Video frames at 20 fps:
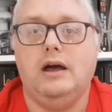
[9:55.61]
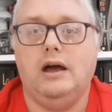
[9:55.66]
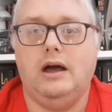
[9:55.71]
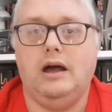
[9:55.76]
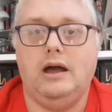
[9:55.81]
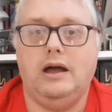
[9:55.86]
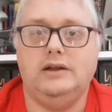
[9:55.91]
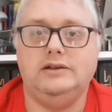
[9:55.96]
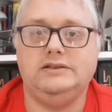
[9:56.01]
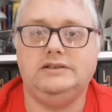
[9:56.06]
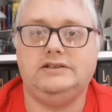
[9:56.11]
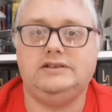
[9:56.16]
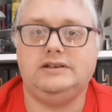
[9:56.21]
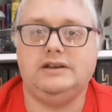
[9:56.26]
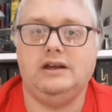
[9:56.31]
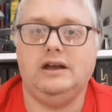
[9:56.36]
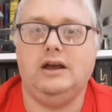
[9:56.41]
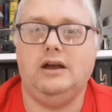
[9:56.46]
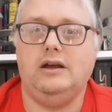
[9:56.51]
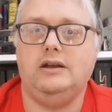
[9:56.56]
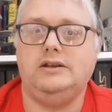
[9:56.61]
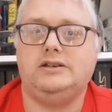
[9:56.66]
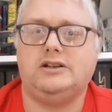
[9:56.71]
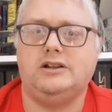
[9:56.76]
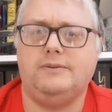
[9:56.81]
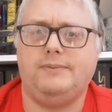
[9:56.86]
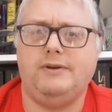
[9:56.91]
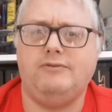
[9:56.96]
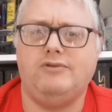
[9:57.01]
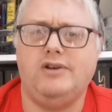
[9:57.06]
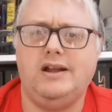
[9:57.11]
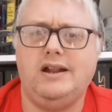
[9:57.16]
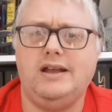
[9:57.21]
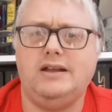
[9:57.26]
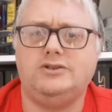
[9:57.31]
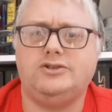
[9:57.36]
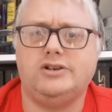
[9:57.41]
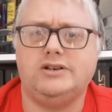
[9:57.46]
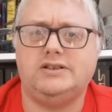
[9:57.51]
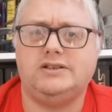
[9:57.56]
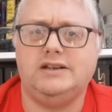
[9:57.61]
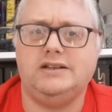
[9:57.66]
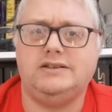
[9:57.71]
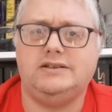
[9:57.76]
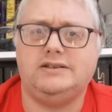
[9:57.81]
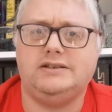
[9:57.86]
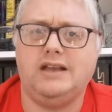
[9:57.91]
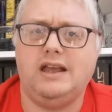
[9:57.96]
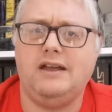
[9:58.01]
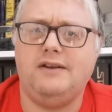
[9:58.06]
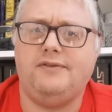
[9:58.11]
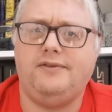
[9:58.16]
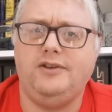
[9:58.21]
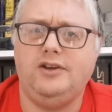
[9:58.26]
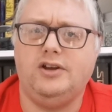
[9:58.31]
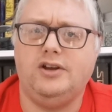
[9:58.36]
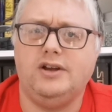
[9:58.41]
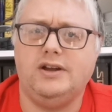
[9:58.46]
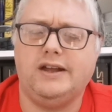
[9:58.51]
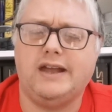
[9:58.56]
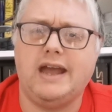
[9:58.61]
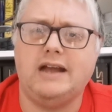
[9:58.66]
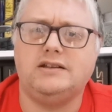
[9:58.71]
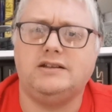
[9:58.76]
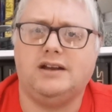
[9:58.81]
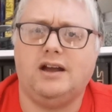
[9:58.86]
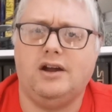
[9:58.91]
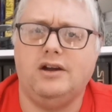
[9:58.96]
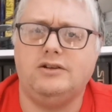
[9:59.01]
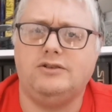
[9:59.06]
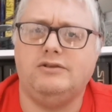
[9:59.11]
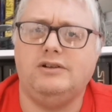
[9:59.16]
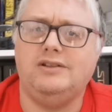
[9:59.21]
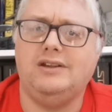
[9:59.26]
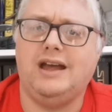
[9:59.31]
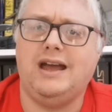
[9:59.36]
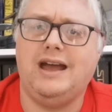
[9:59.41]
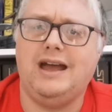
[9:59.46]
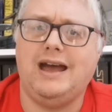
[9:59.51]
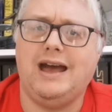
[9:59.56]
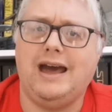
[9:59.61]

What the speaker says: And it's going to be really interesting to see if you can get a decoder in there